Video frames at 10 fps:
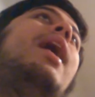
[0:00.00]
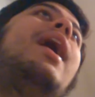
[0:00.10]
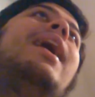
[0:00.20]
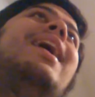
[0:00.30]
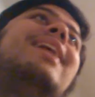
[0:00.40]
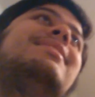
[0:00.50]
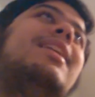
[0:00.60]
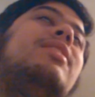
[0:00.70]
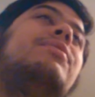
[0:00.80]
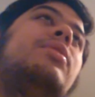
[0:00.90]
I had
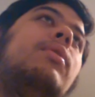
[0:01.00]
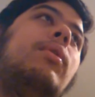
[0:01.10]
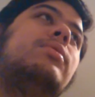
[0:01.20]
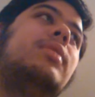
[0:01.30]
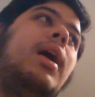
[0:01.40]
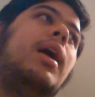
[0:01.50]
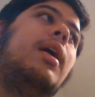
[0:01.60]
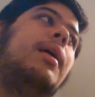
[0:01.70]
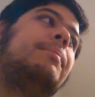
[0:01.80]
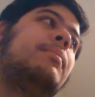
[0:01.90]
kind of a cold,
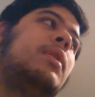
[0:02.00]
um,